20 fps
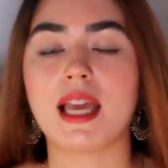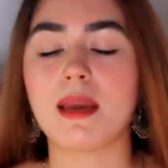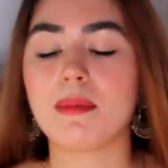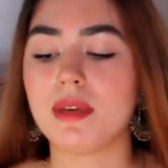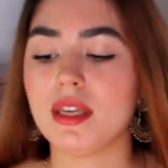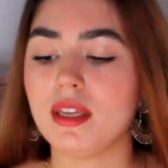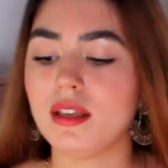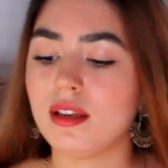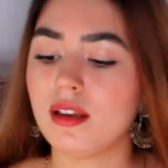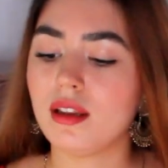I
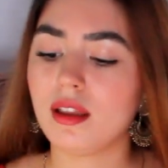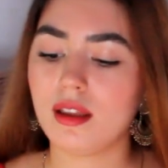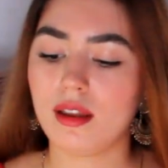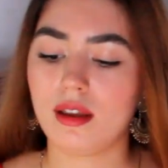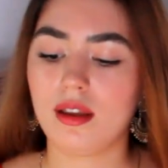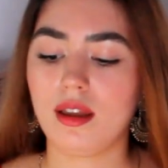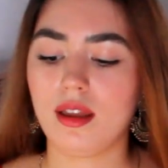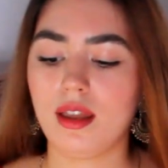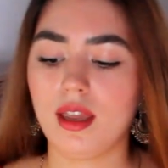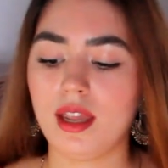mean,
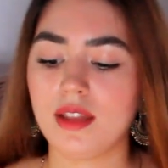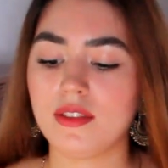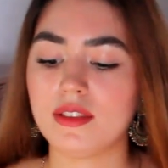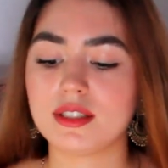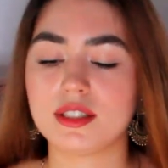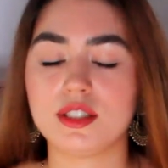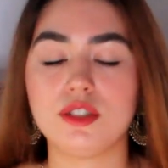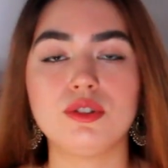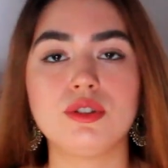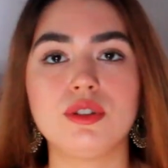in
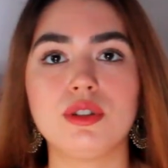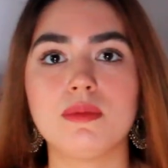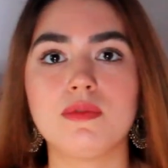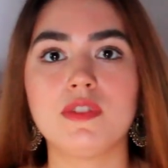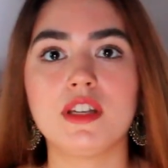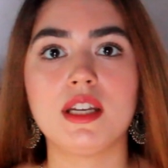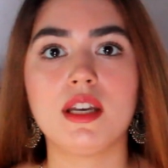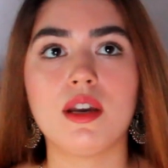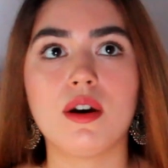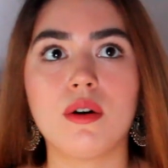this YouTube
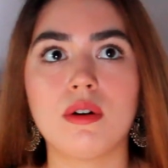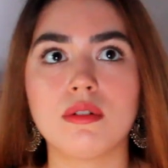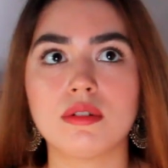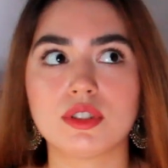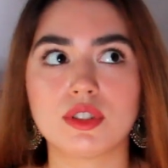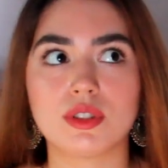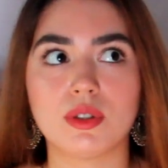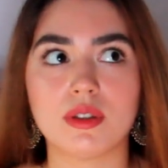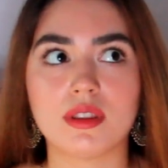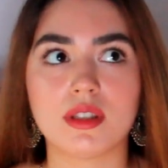video,
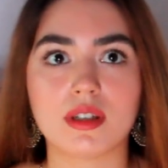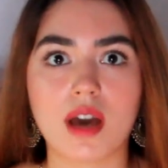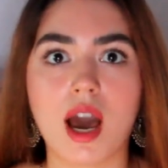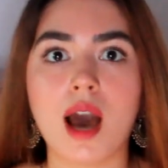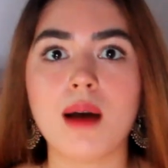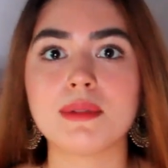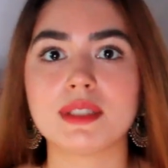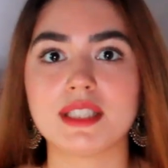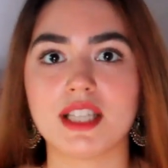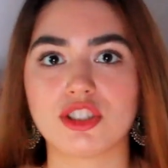so in the
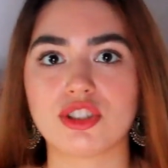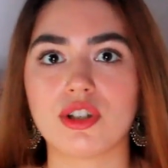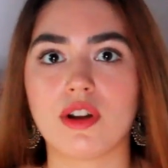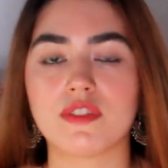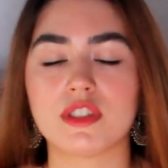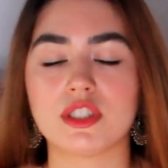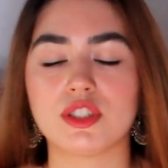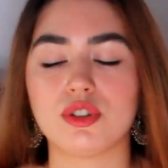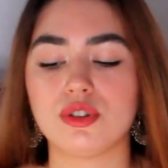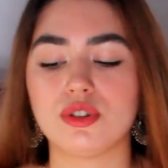comment section
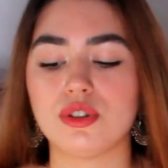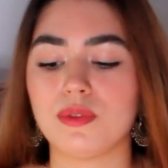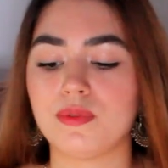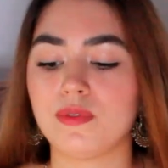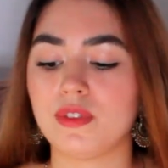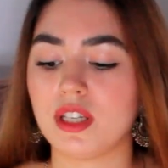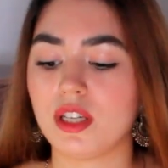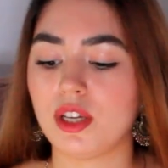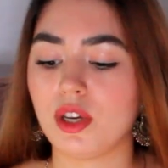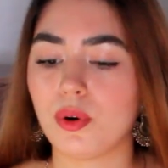of this YouTube
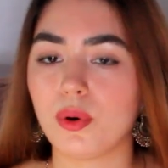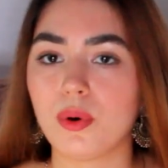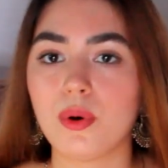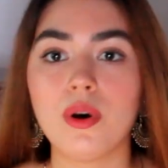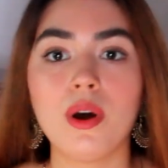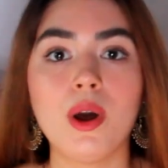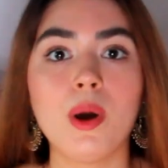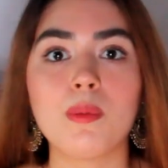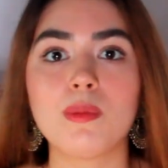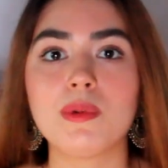
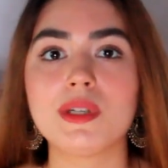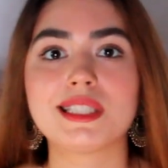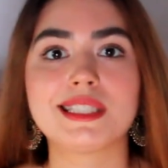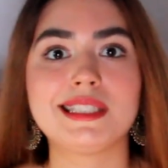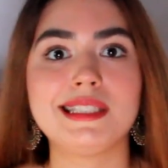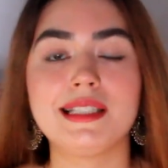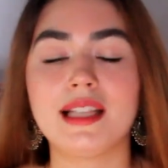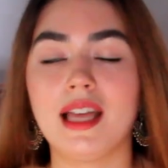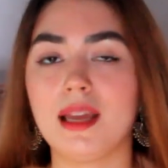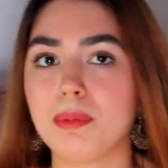video, we
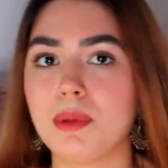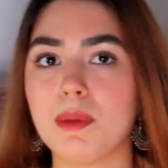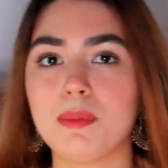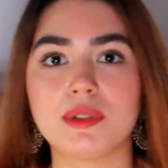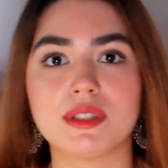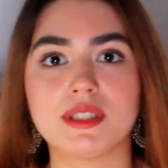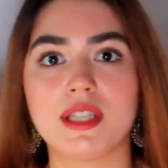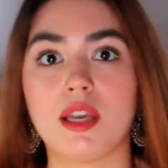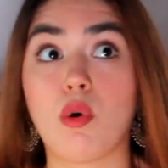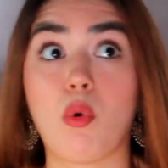see like
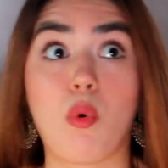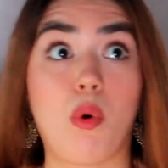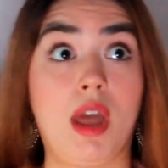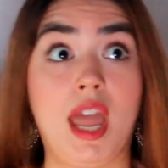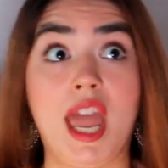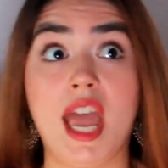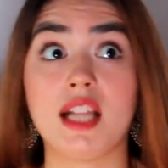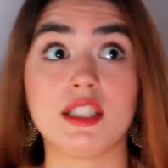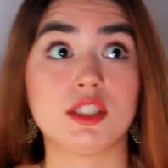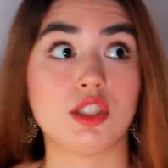people saying, oh,
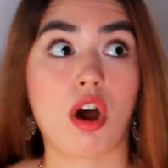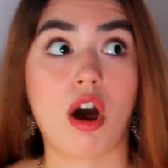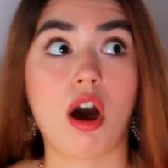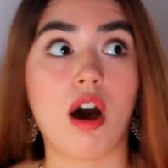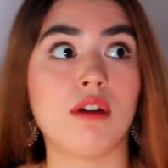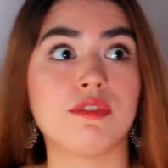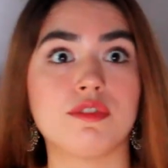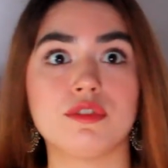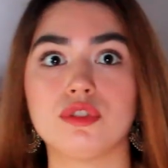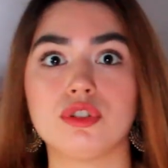hats
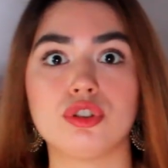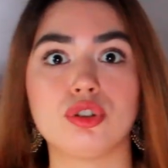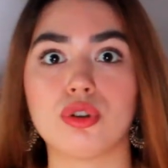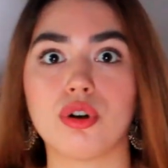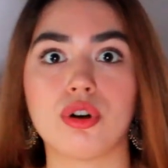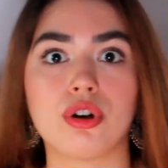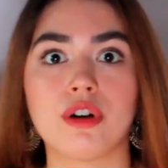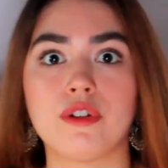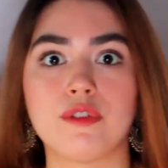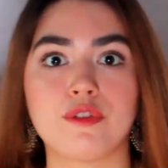off
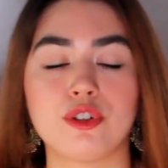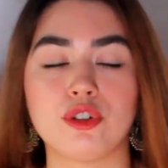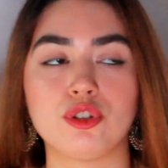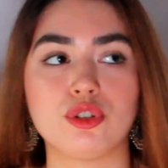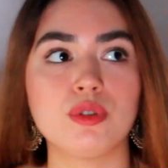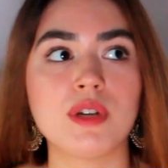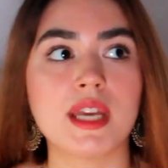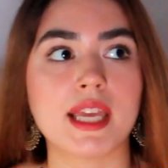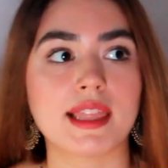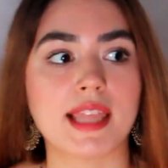to her for
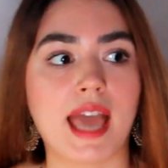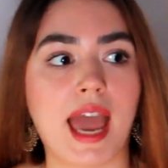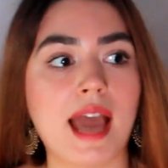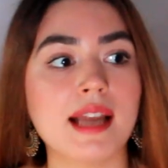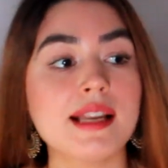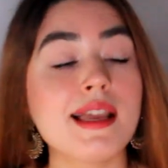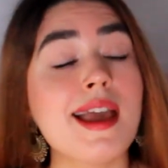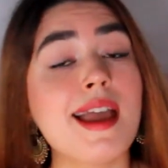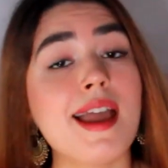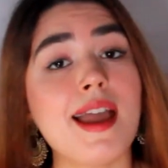doing
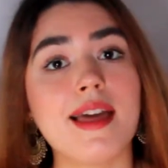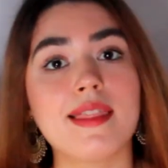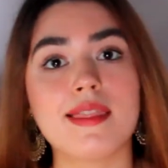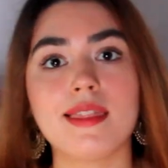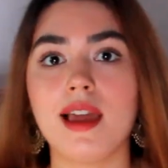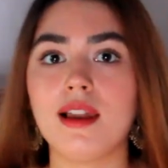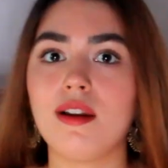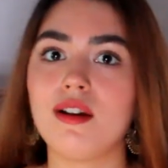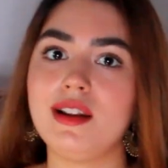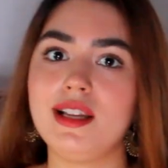that. And
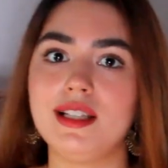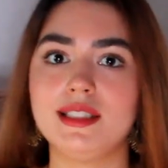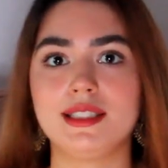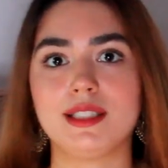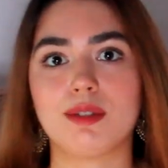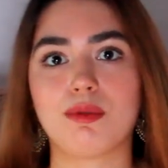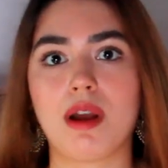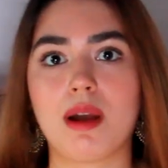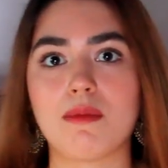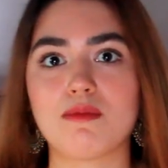then on
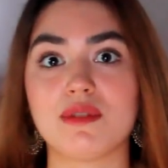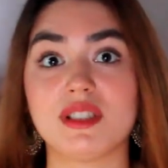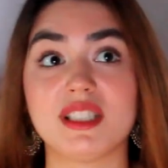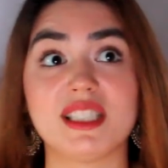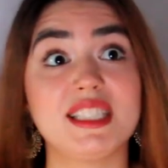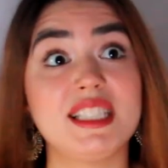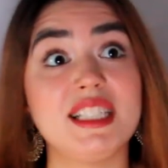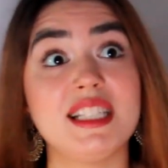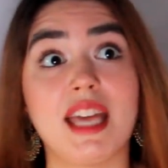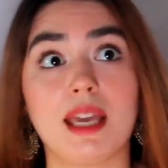Instagram, we
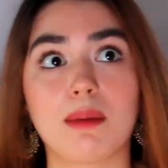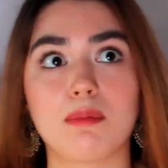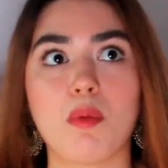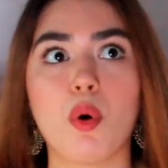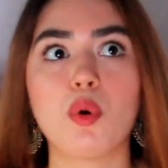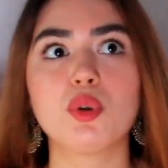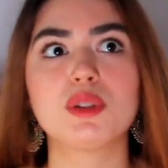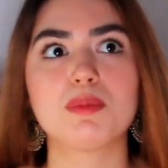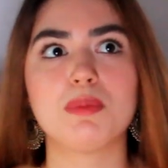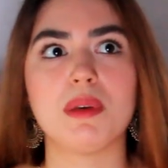see like
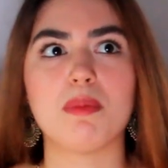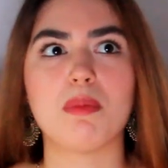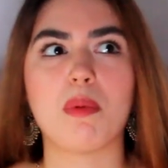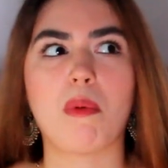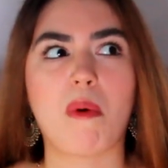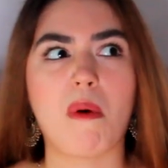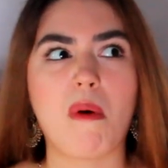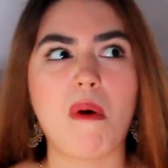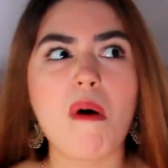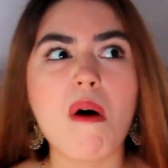most
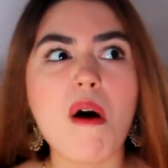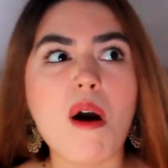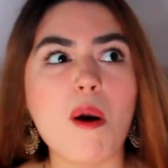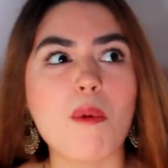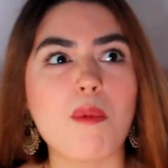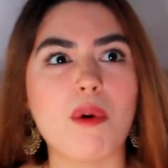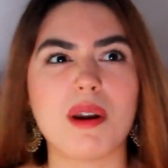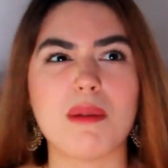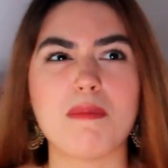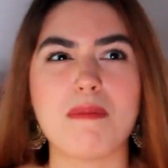people,
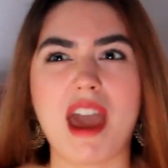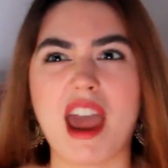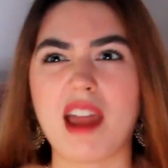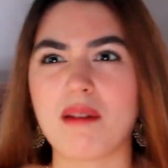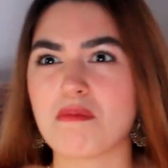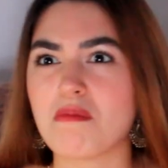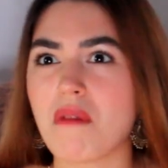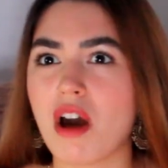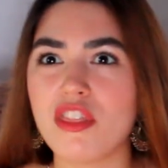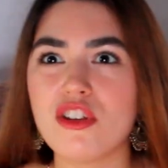oh, what a
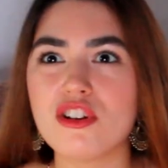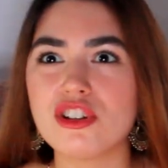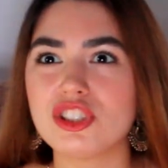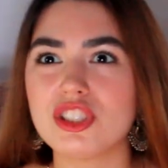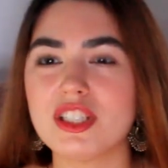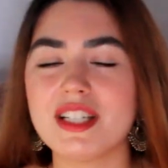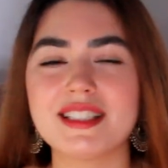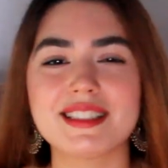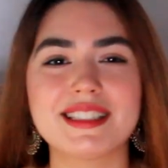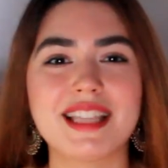bad mother
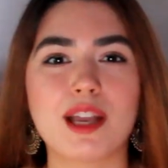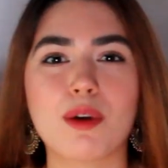she is.